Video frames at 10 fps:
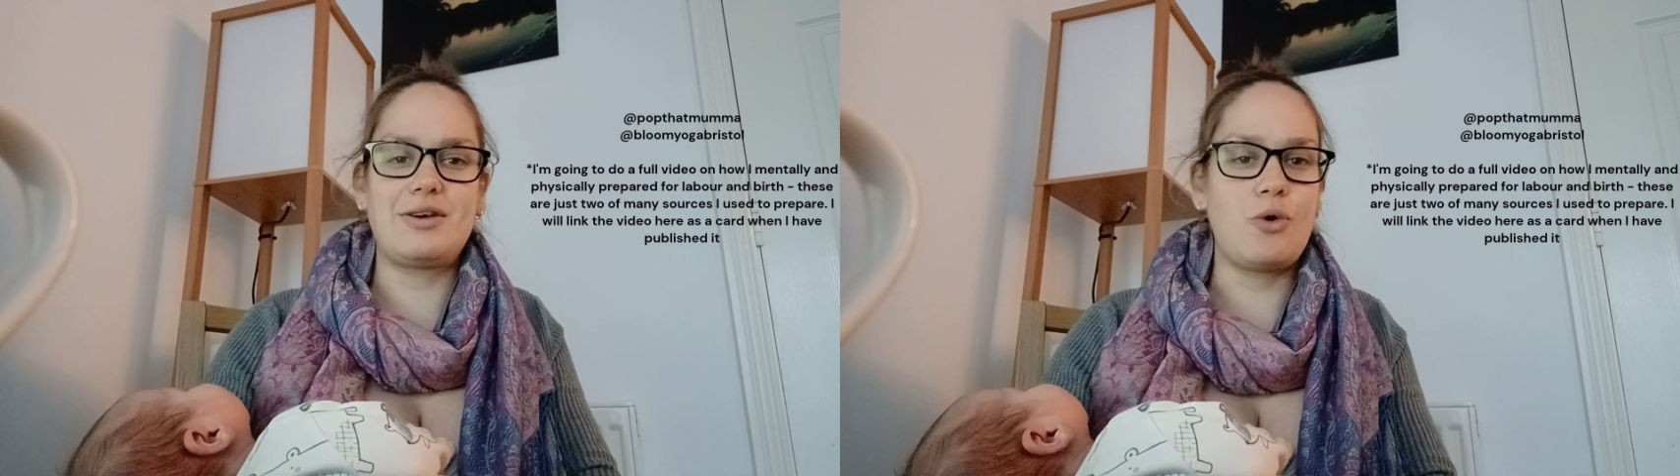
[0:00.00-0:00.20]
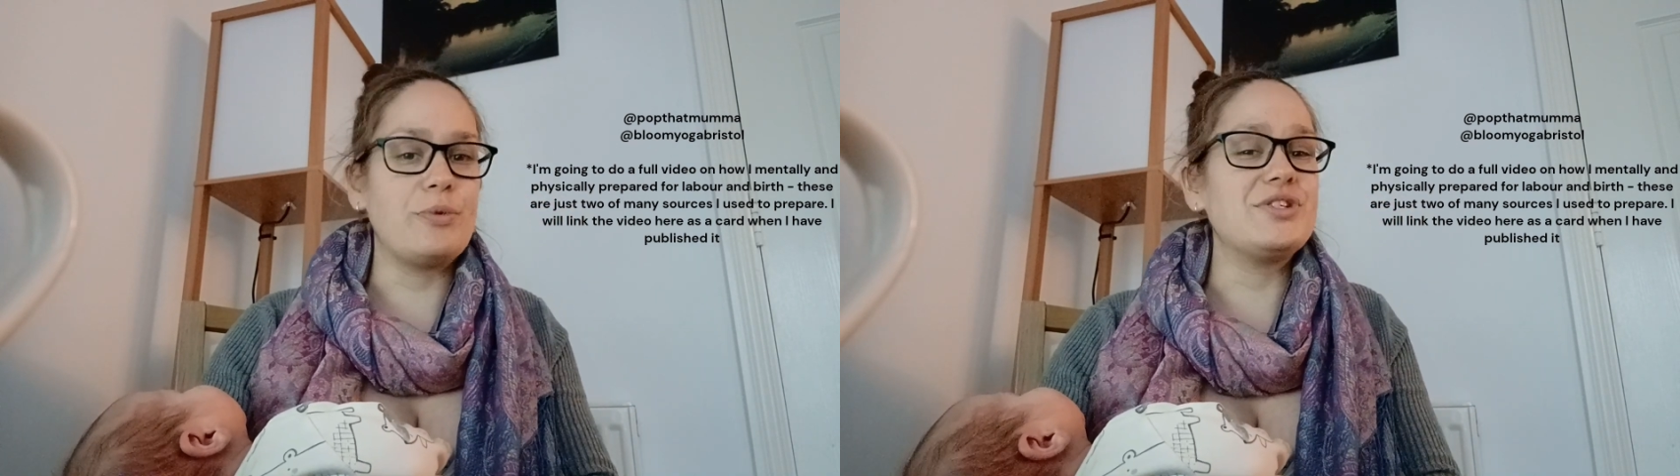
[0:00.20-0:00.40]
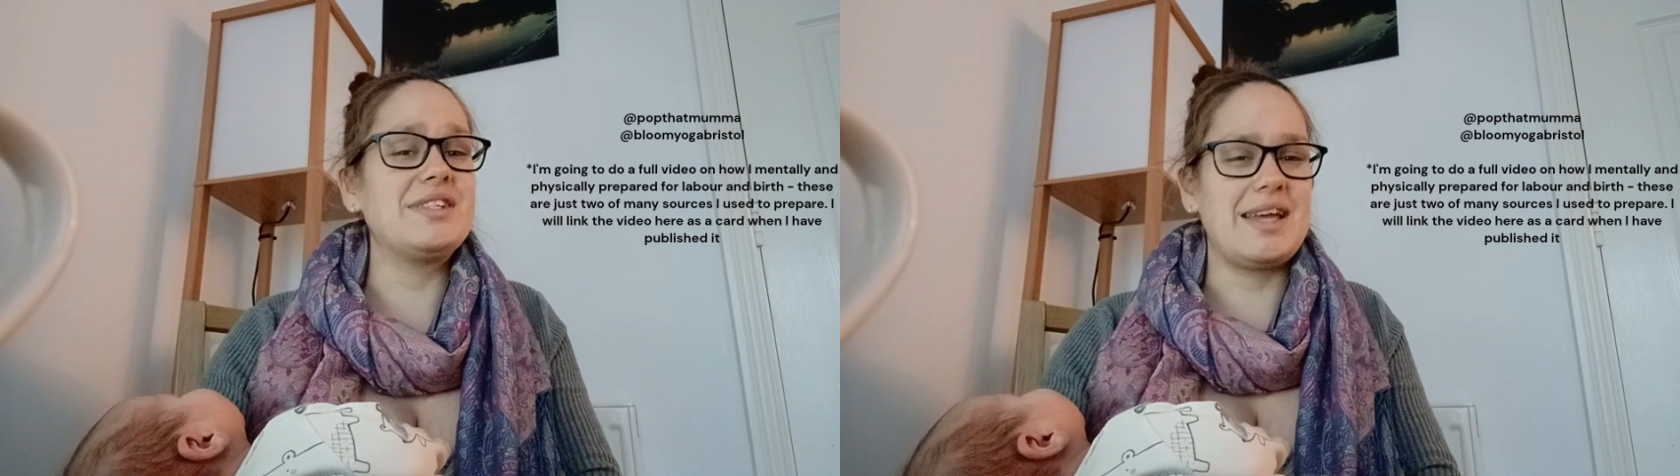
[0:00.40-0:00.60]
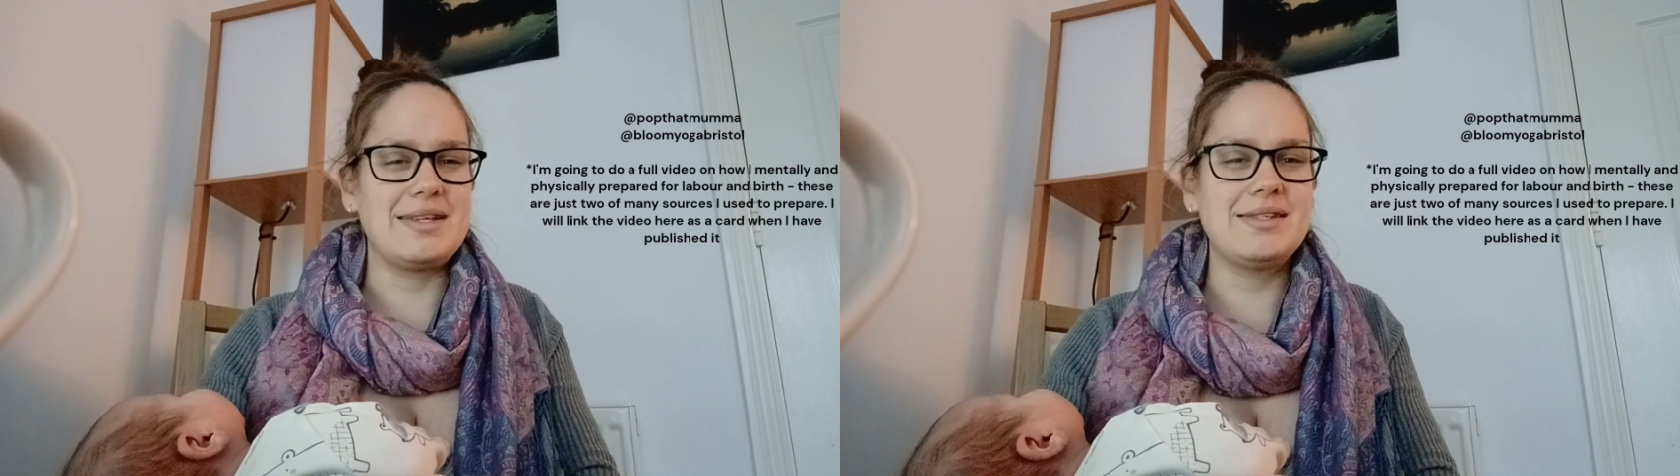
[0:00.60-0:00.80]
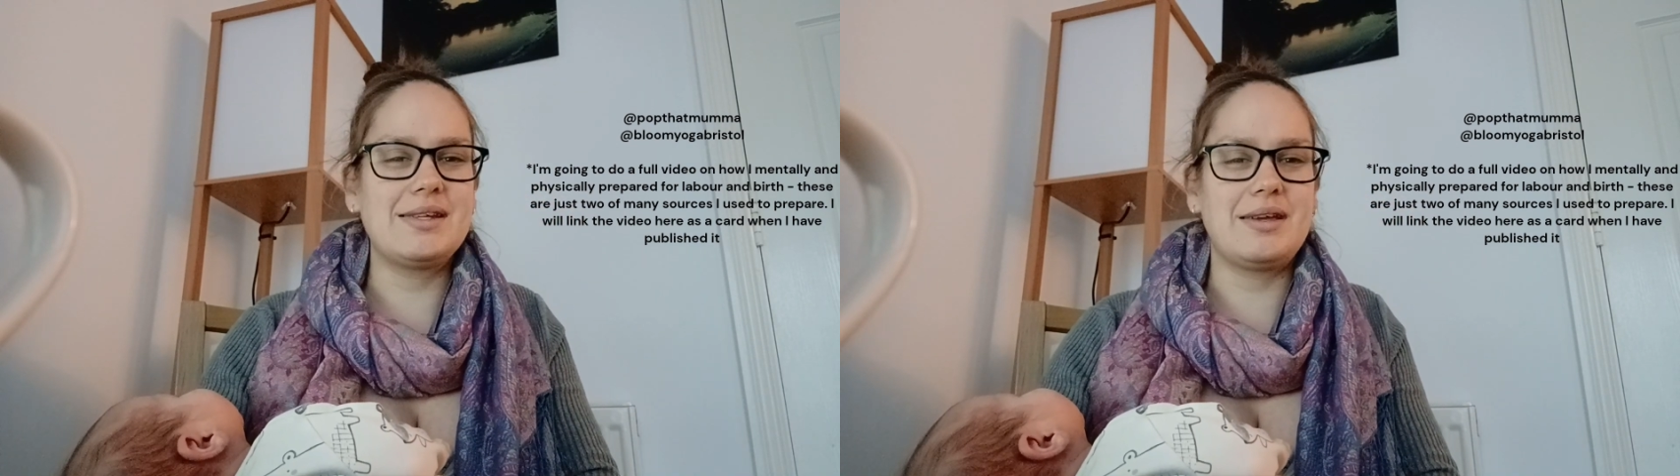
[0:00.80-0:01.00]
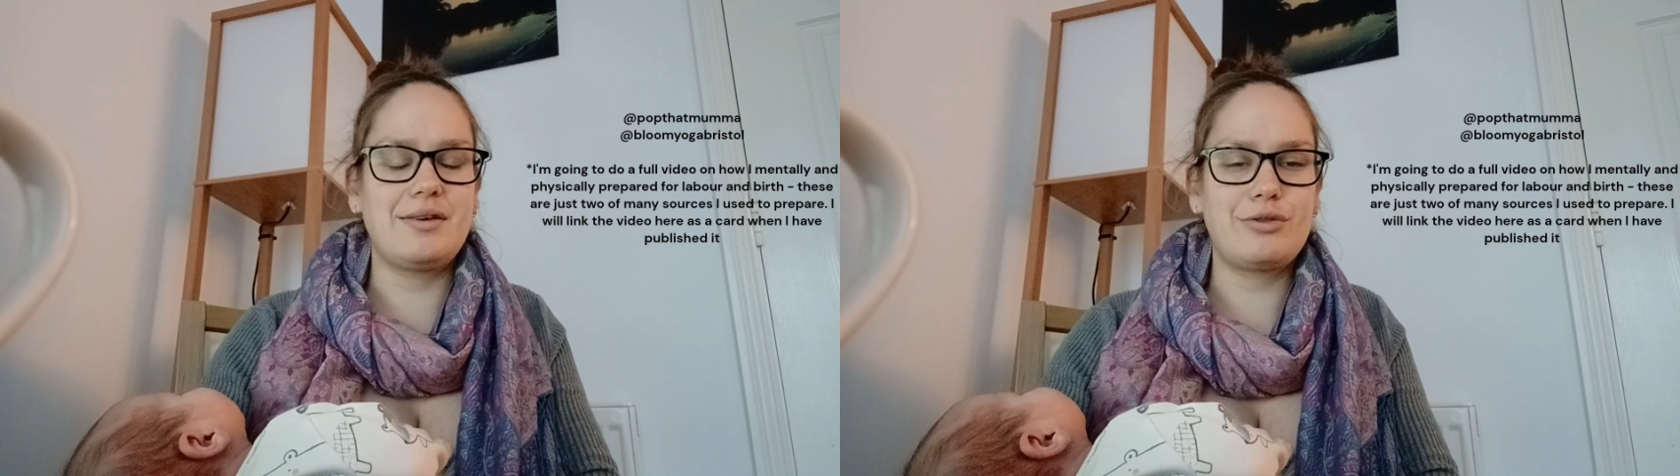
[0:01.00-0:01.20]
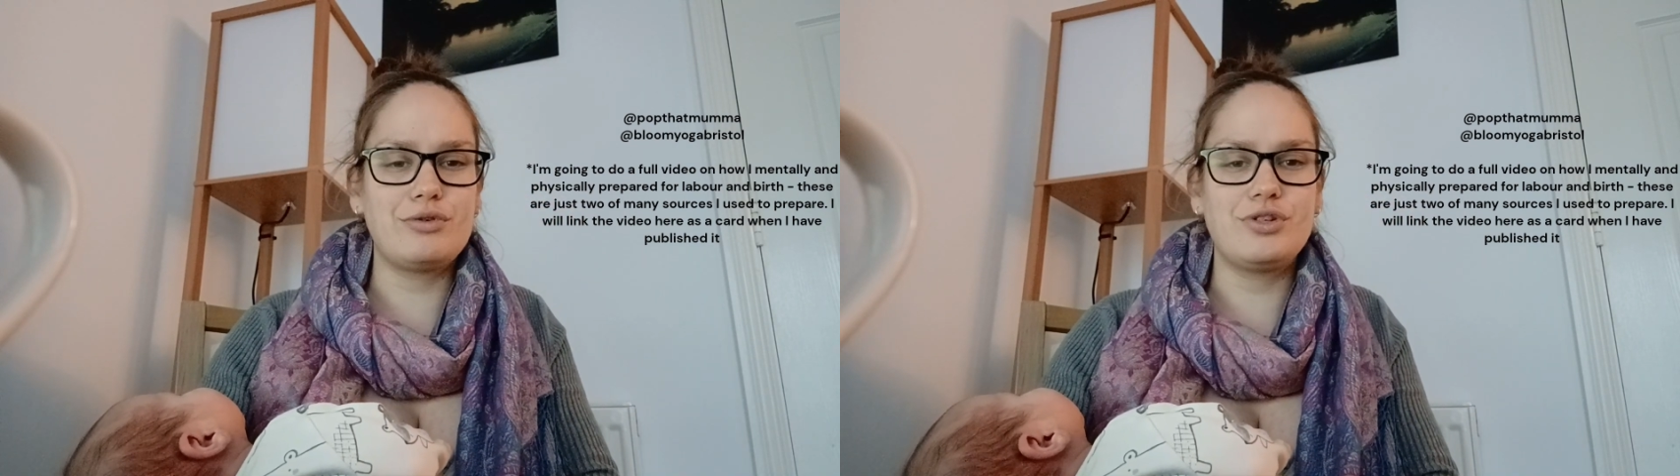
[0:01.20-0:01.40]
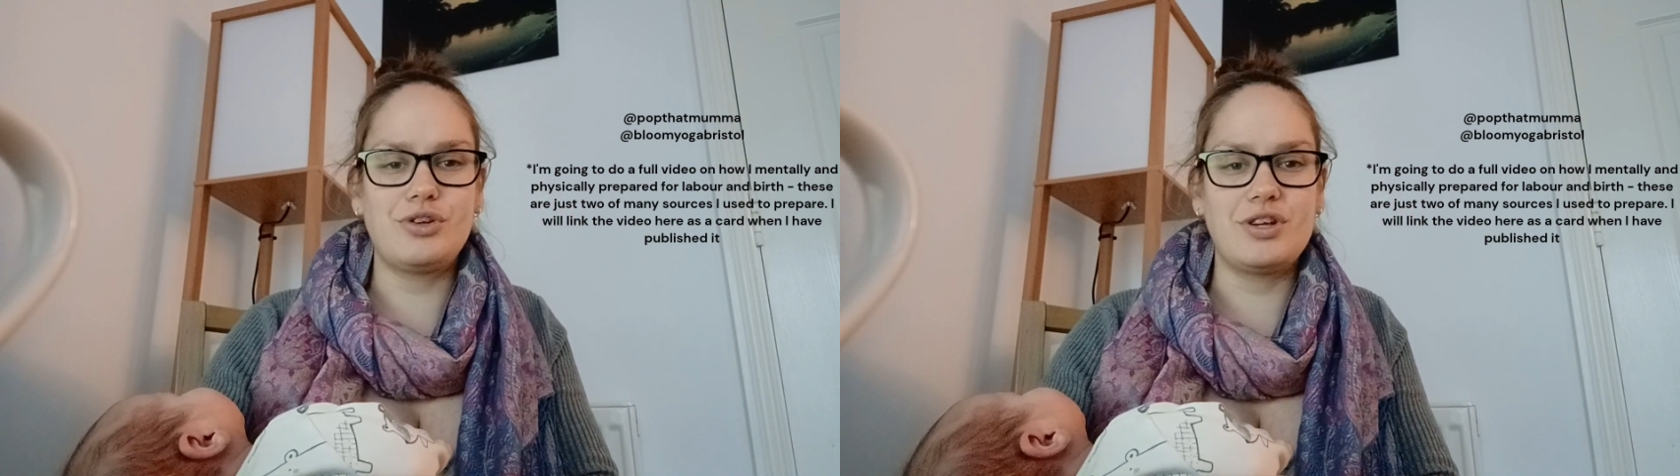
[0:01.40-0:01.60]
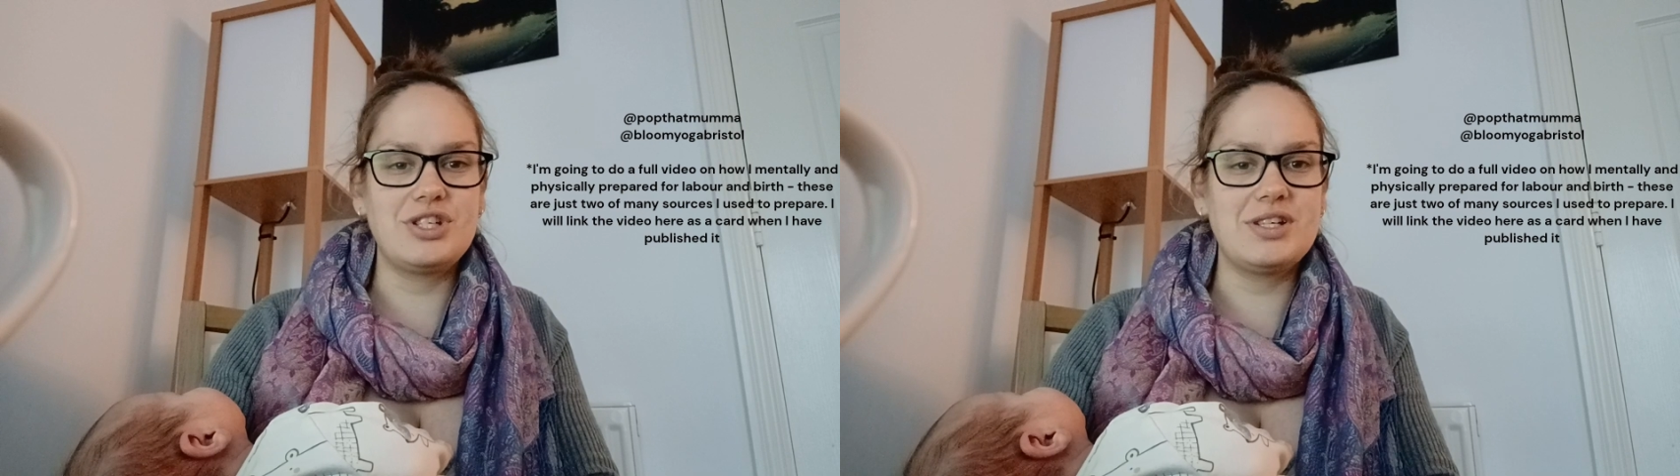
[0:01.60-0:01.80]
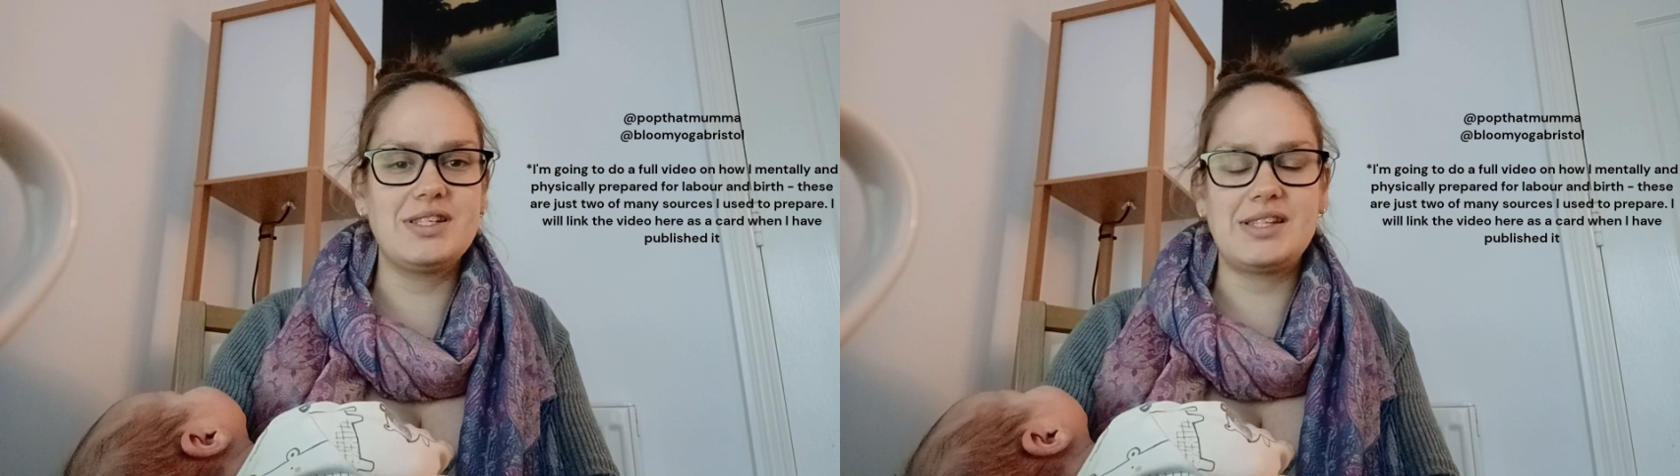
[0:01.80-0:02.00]
almost dancing through
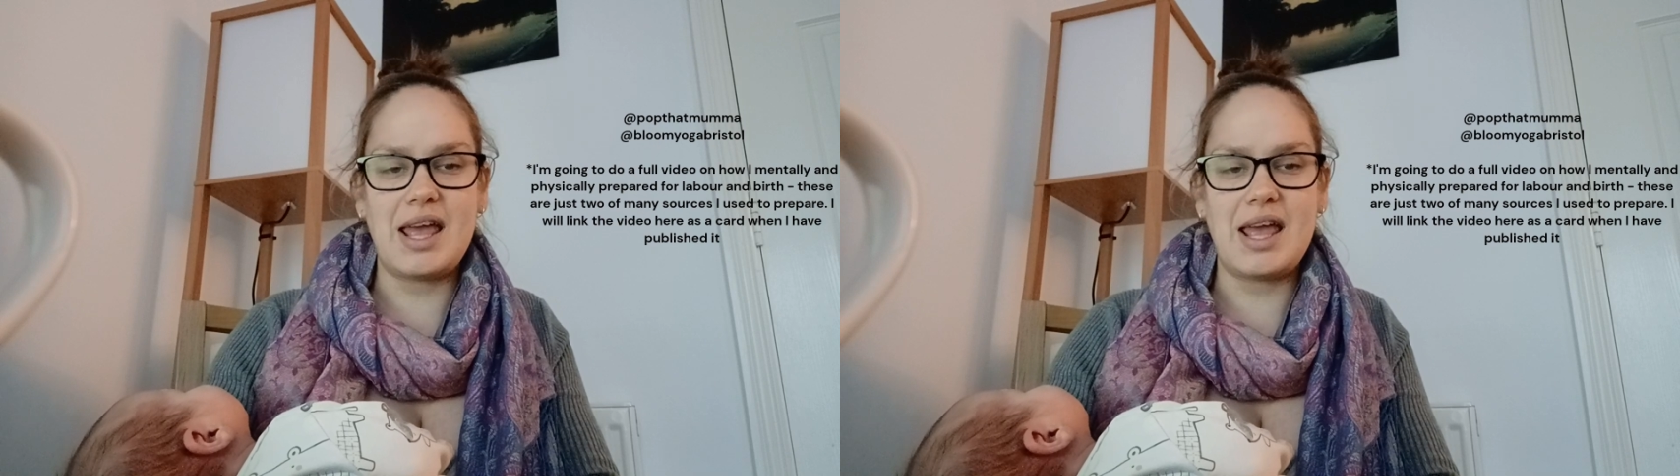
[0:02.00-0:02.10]
surges,